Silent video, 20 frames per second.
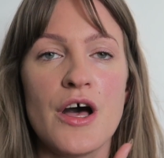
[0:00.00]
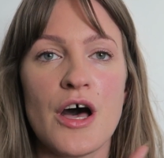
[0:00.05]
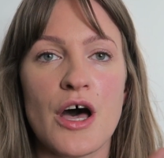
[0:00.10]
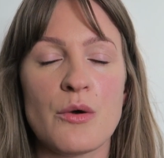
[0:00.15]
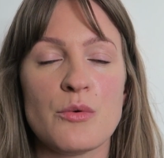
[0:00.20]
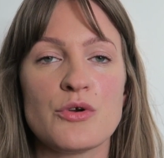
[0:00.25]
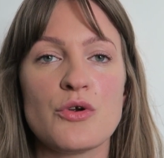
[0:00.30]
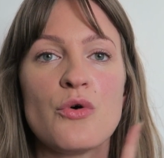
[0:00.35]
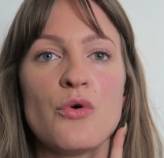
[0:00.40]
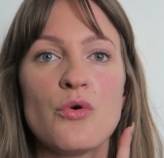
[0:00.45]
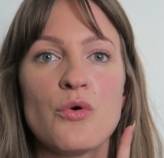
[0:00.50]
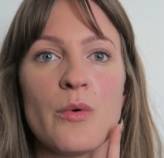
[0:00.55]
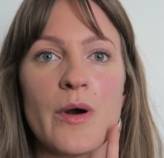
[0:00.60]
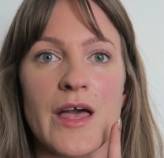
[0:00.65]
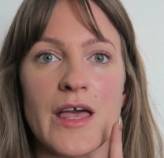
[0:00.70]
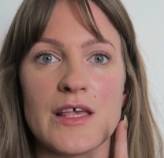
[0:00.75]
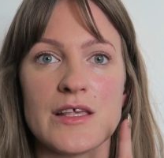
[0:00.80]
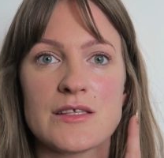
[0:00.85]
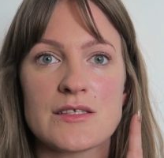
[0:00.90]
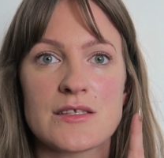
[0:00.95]
I would
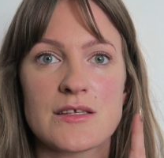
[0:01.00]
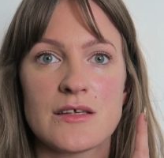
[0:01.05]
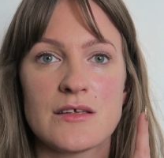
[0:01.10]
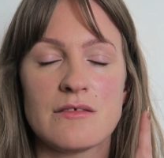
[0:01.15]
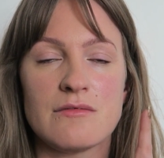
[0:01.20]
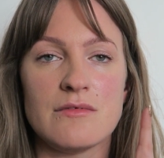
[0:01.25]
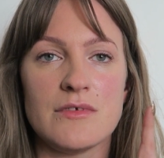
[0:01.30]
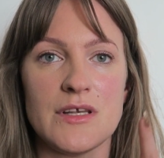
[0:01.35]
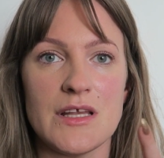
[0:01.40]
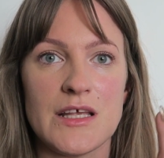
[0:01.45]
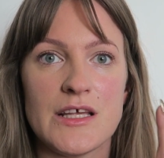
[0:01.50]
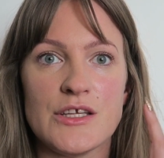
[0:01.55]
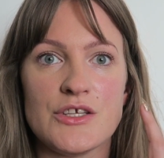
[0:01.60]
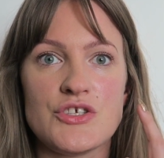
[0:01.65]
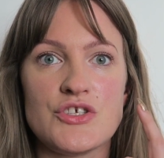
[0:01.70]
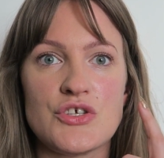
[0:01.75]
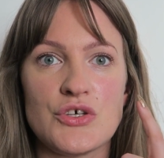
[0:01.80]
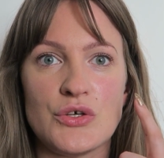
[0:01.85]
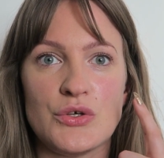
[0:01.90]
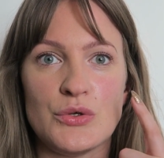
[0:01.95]
always
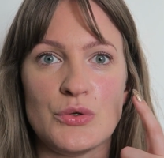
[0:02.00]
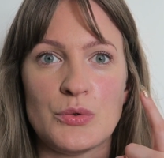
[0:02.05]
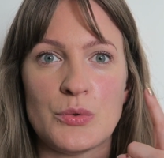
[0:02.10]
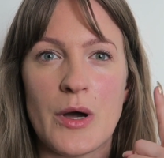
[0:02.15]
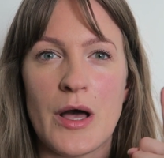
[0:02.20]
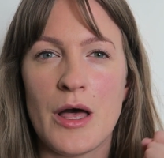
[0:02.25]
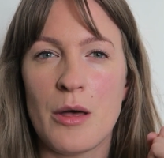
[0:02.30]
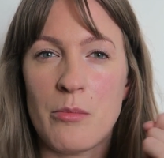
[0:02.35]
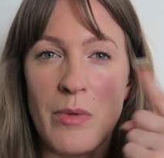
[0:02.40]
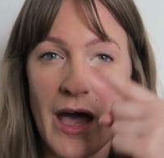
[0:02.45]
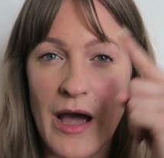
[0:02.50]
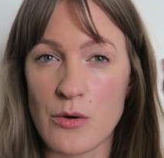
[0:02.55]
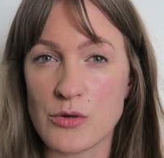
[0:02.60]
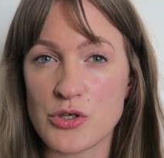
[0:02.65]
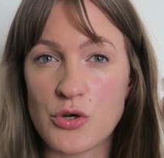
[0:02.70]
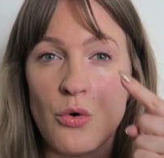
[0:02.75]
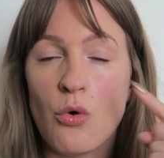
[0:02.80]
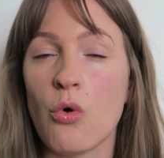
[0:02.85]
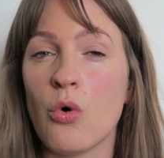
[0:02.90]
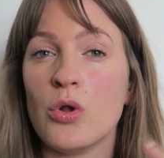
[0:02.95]
need to
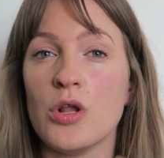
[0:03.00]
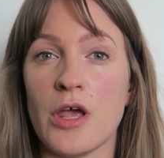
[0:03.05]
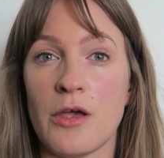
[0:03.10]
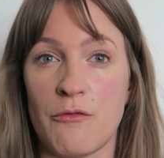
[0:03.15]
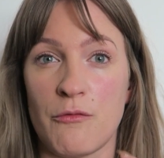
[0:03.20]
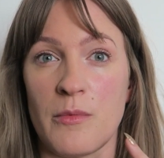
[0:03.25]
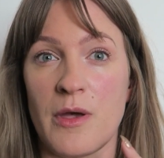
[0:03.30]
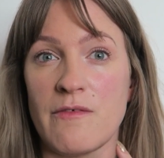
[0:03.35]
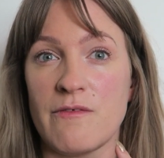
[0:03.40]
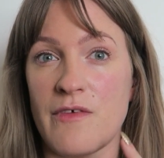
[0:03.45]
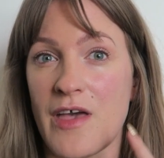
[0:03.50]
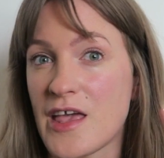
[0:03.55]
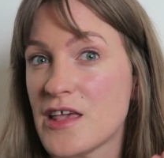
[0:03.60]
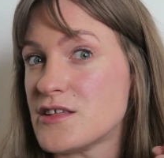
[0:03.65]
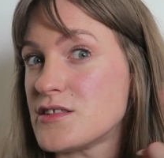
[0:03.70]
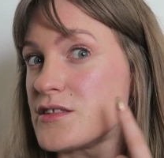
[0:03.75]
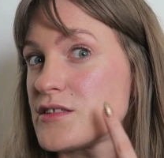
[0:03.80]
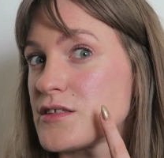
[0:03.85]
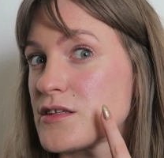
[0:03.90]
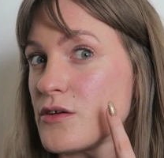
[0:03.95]
powder all over my
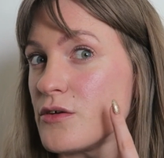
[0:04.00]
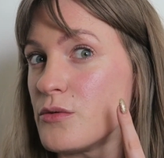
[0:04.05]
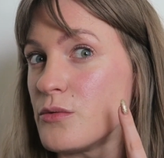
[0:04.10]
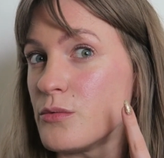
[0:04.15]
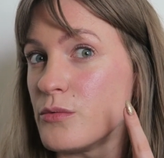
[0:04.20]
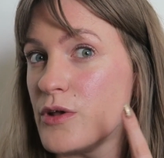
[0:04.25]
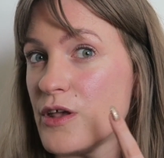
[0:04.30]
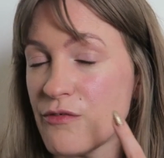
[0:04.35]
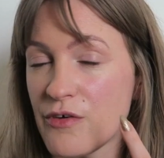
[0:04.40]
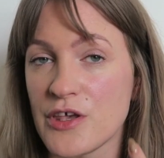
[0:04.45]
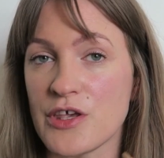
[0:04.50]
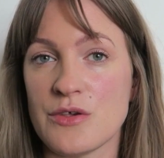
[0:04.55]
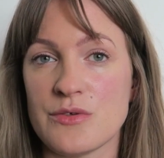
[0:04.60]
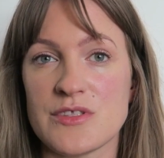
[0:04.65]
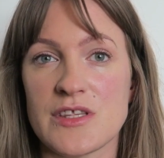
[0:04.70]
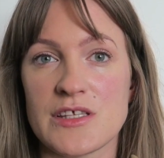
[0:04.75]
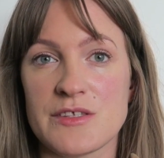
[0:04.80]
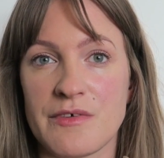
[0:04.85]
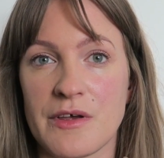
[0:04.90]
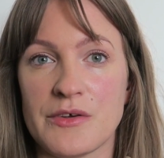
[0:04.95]
face if I use
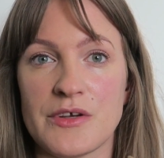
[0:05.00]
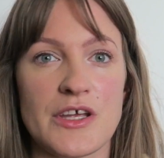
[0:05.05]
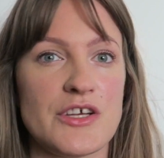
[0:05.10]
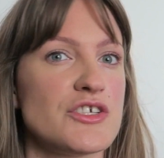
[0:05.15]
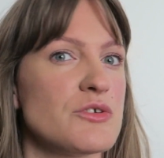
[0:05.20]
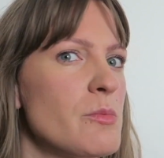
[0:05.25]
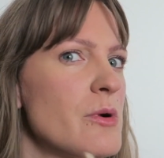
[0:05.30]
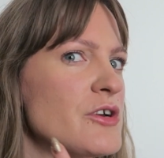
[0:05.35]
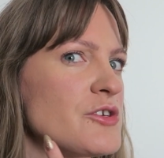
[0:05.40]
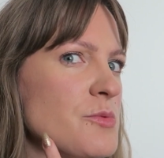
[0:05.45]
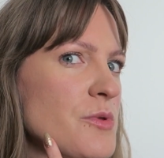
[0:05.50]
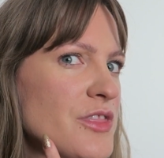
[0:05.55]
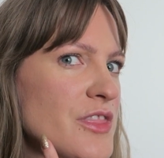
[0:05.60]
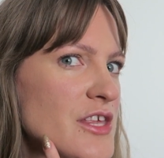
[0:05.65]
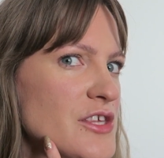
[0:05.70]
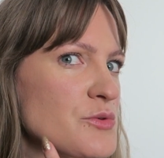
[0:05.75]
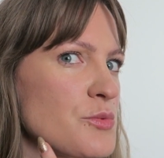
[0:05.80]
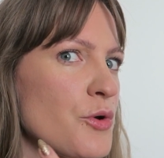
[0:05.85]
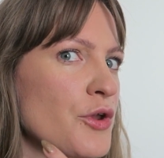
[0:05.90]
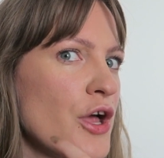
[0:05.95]
this foundation, whereas with
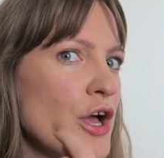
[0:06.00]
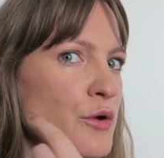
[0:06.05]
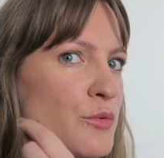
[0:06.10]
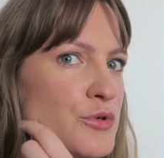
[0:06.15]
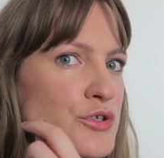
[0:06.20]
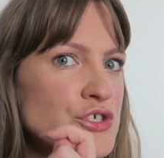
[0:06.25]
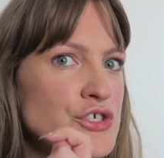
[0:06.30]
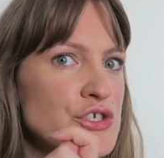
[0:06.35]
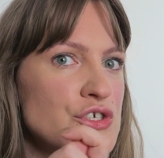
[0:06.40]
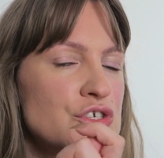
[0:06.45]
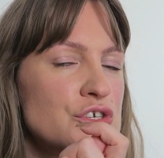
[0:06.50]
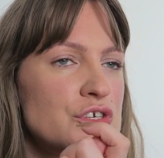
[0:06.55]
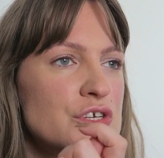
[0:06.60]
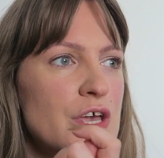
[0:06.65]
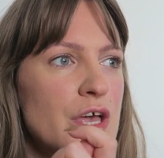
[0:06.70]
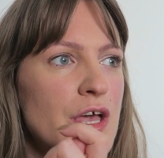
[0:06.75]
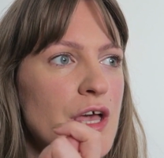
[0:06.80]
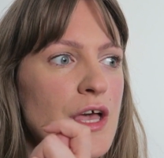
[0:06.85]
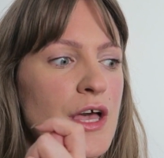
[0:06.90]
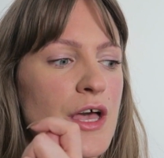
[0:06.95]
this one I would just
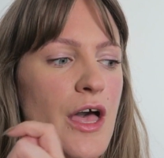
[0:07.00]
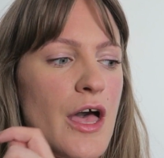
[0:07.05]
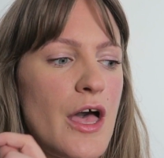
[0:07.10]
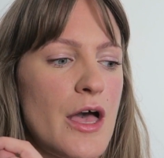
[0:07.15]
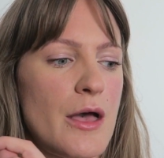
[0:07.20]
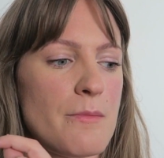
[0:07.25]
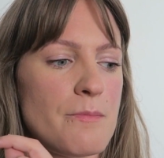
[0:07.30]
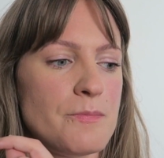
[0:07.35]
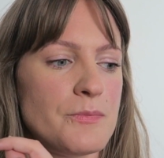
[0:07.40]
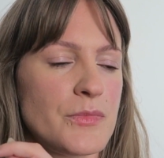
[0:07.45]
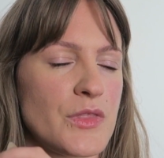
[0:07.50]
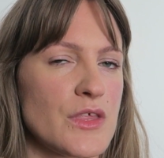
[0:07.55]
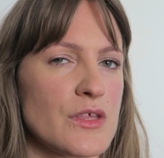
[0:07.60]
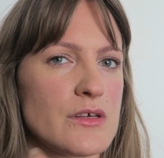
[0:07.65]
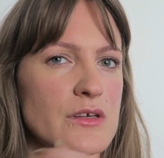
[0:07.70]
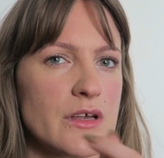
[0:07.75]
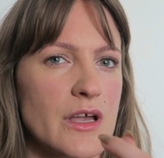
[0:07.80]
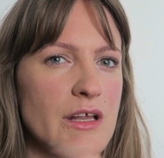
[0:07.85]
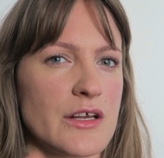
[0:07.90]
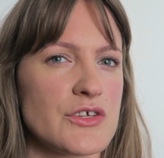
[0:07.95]
kind
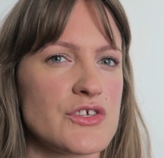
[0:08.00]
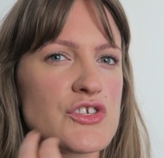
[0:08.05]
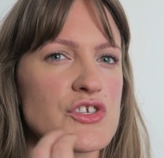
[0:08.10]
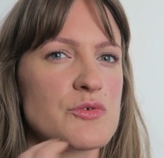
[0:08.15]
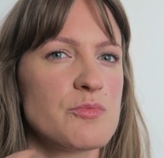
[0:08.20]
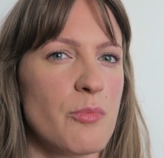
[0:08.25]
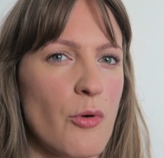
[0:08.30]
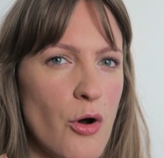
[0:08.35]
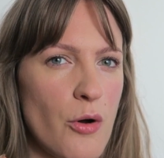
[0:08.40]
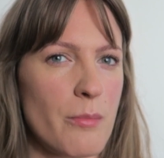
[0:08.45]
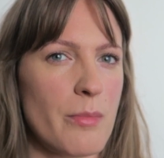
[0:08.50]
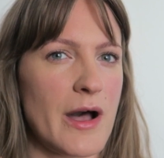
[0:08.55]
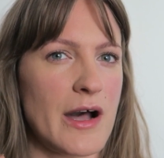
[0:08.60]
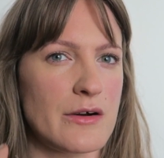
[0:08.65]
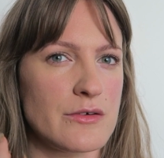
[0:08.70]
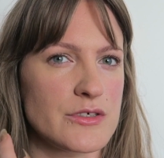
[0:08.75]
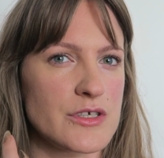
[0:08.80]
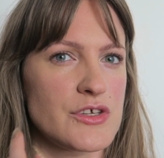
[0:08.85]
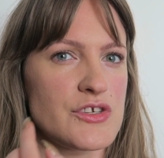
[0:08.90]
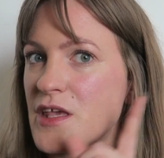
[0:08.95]
of spot
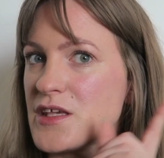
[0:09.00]
powder.